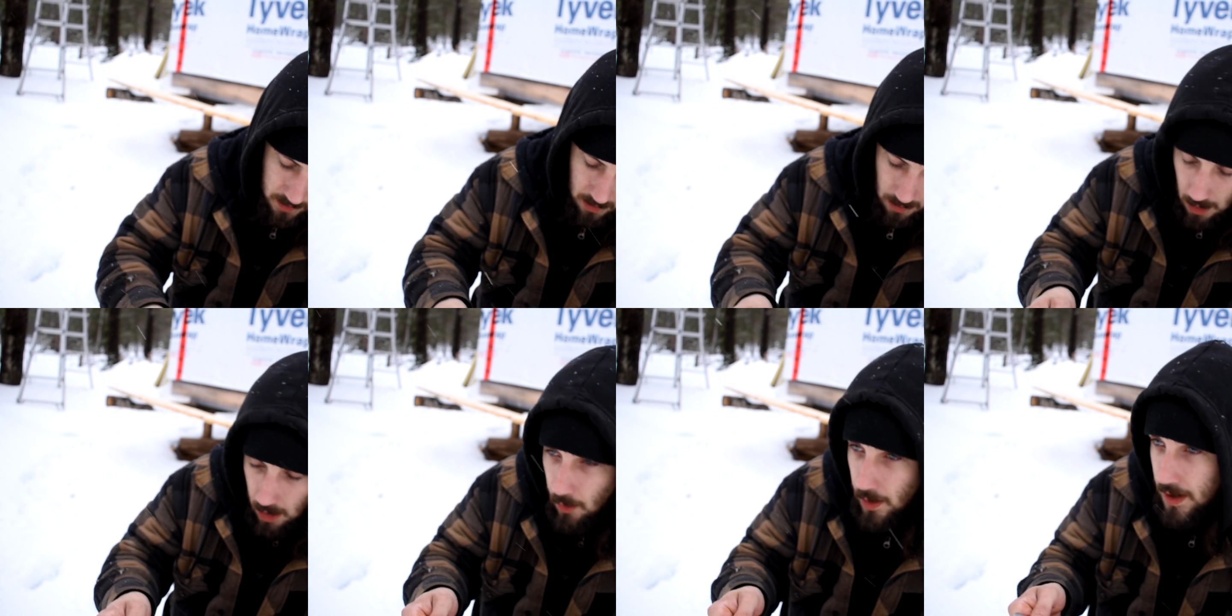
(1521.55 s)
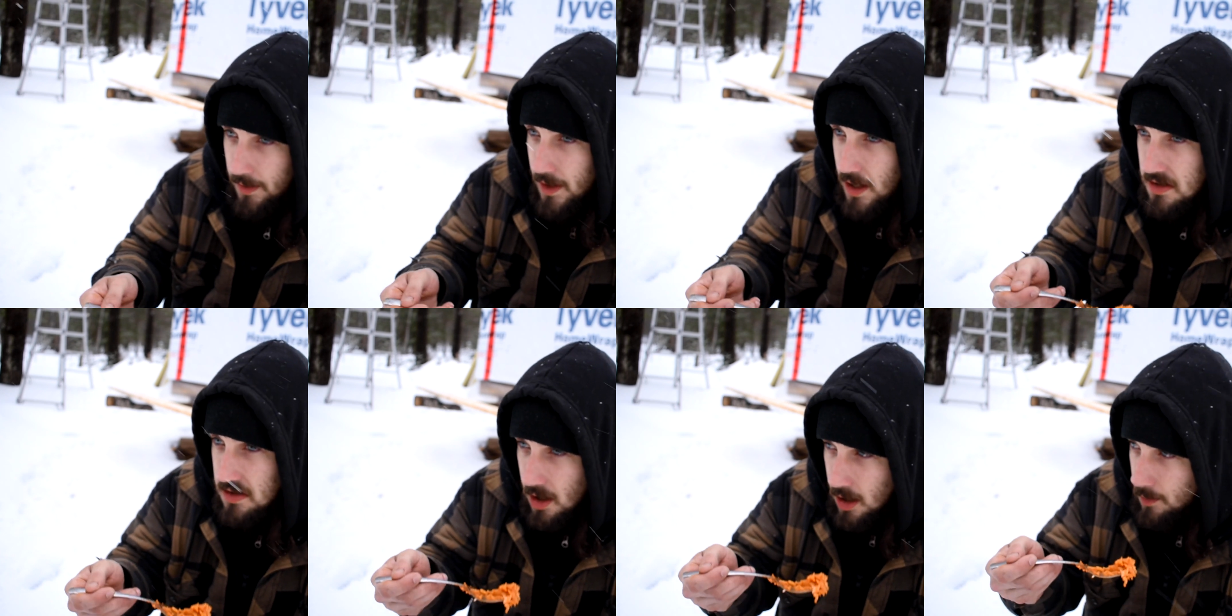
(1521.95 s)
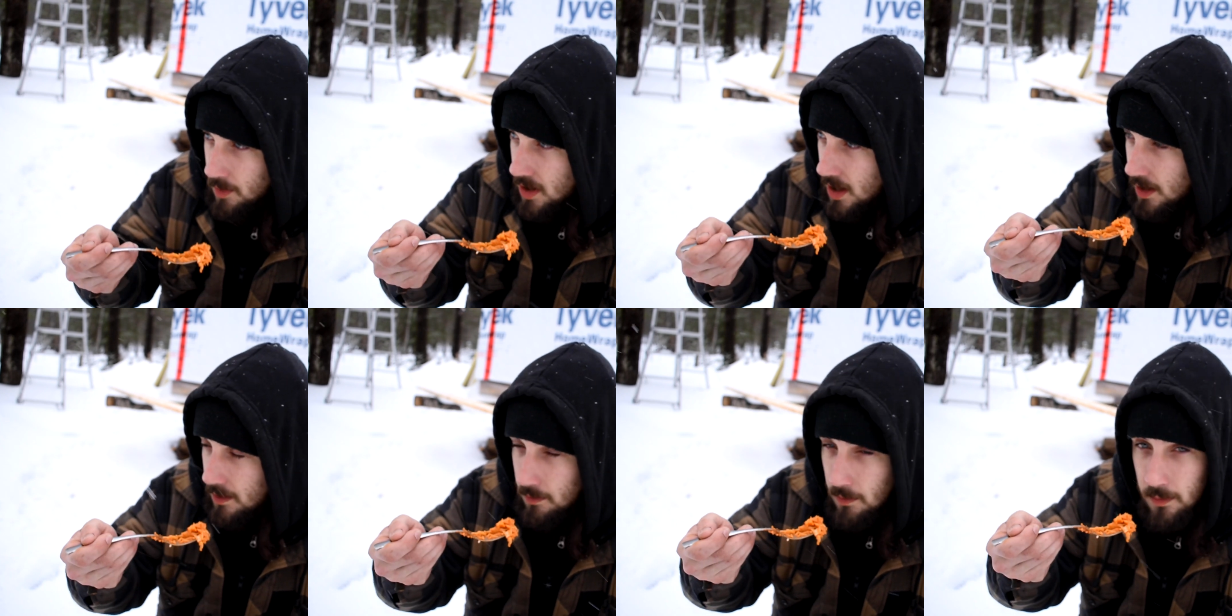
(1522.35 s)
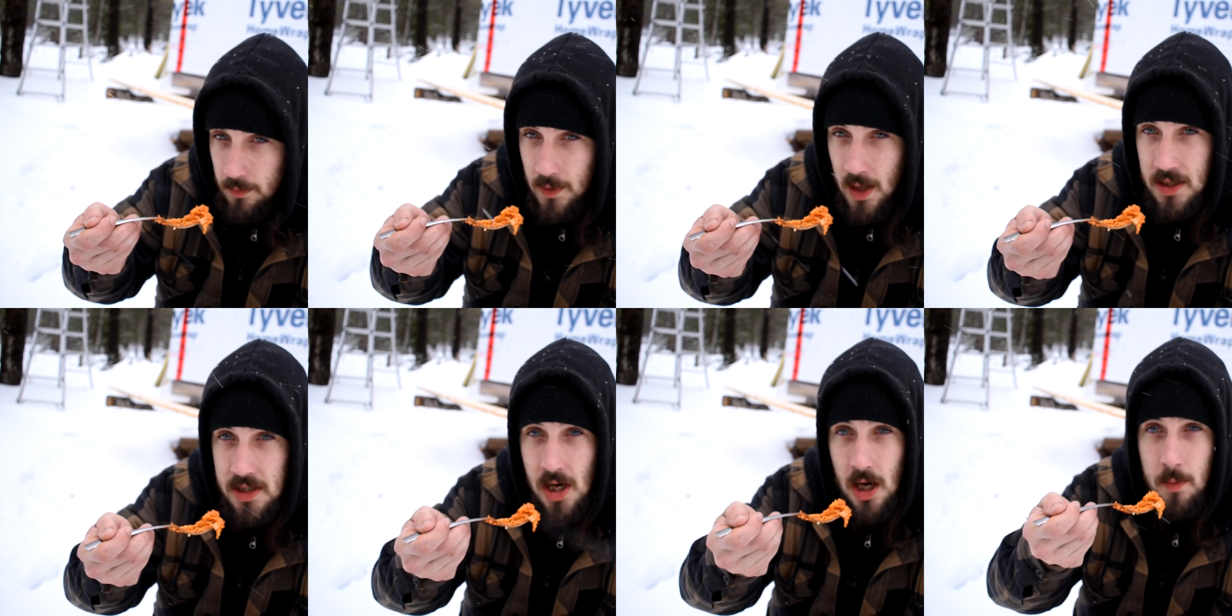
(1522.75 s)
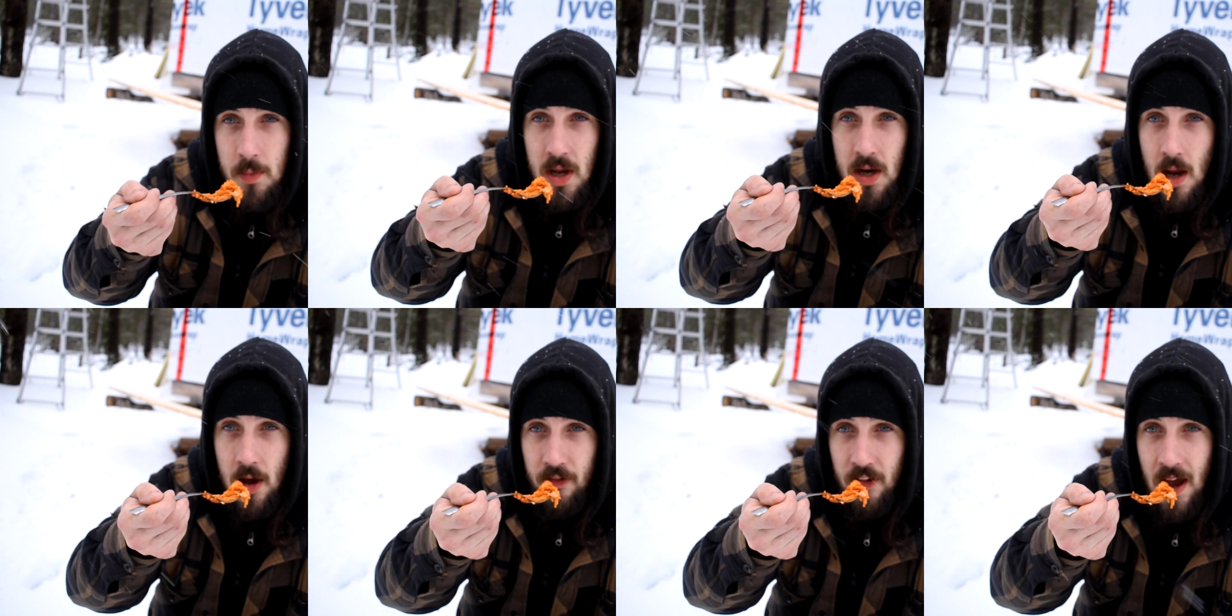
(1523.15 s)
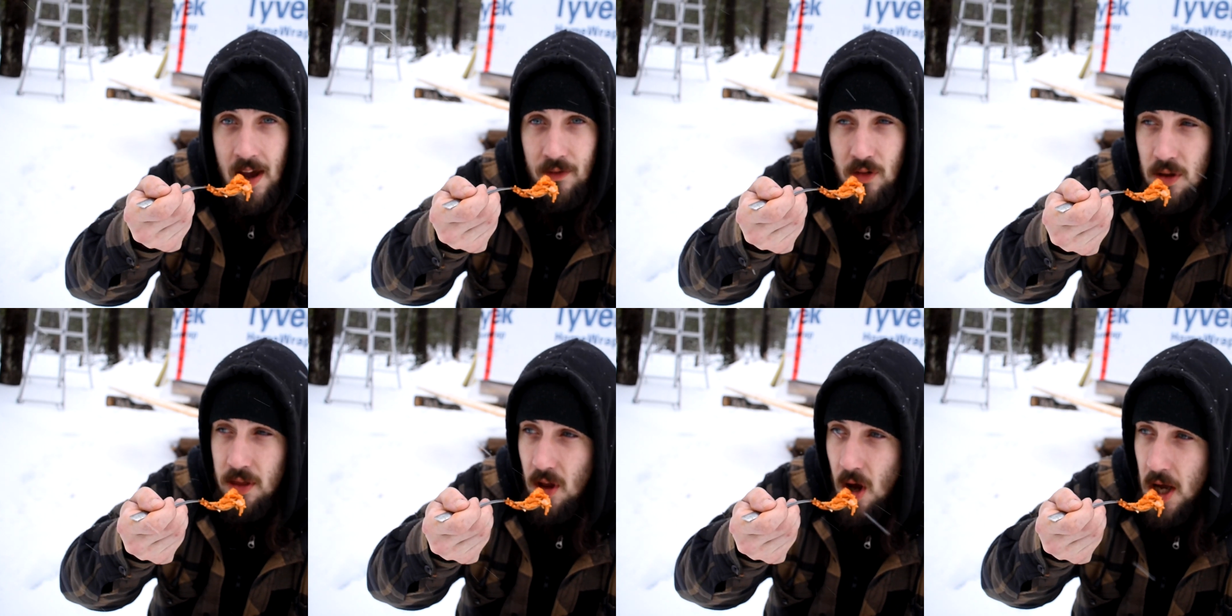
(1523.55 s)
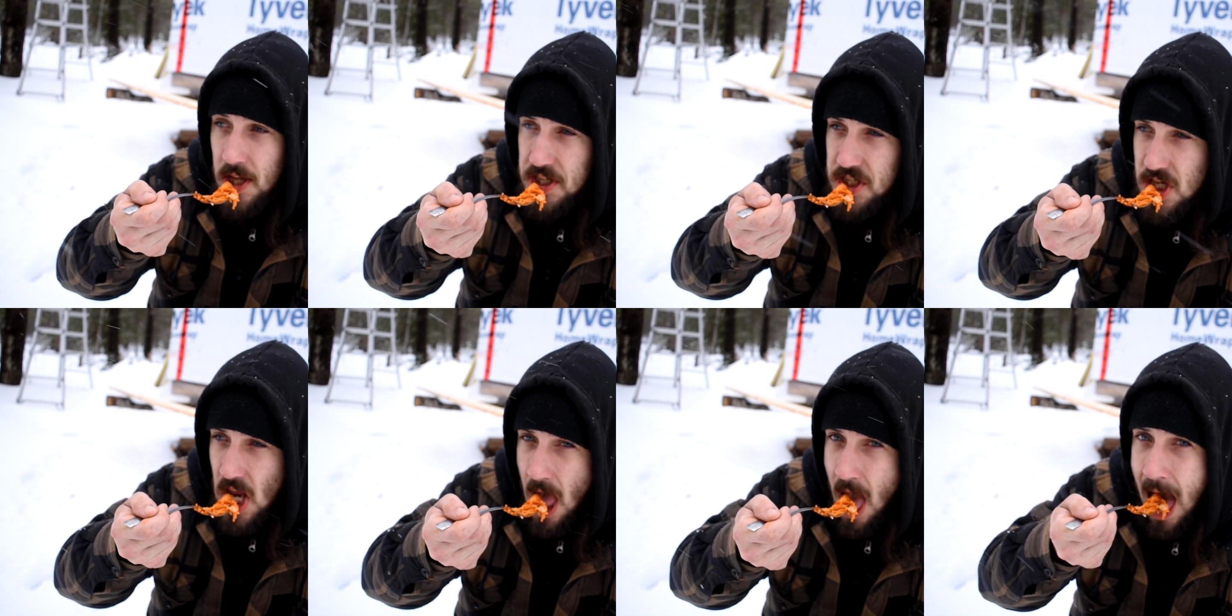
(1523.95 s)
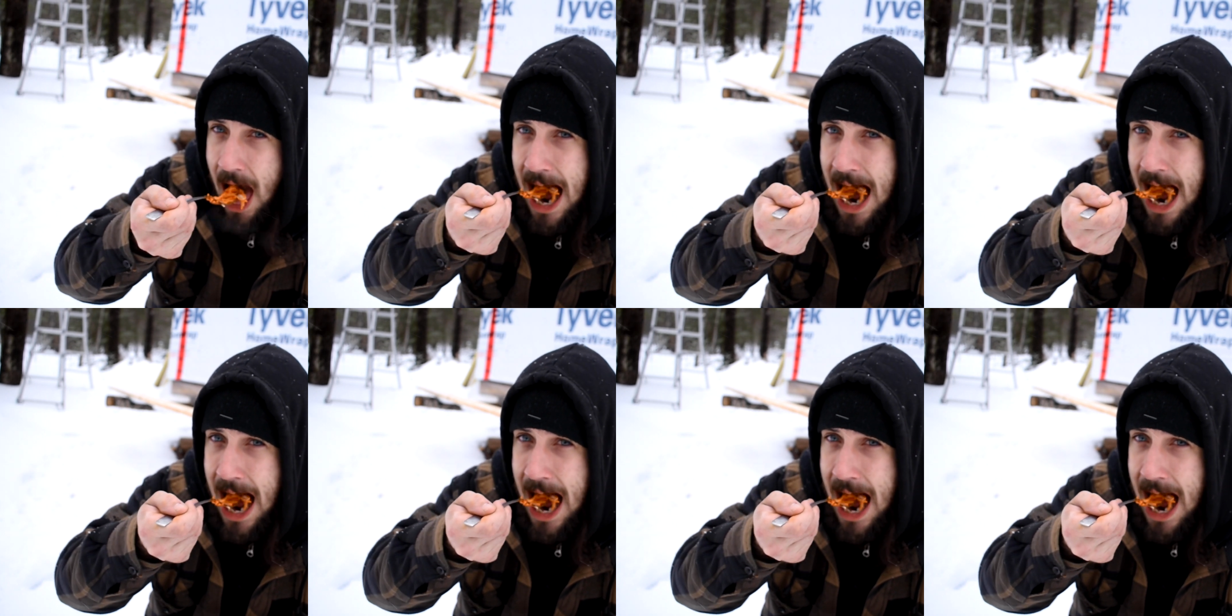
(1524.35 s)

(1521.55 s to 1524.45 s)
Alright, that's going to be it. That's going to be enough afterthoughts.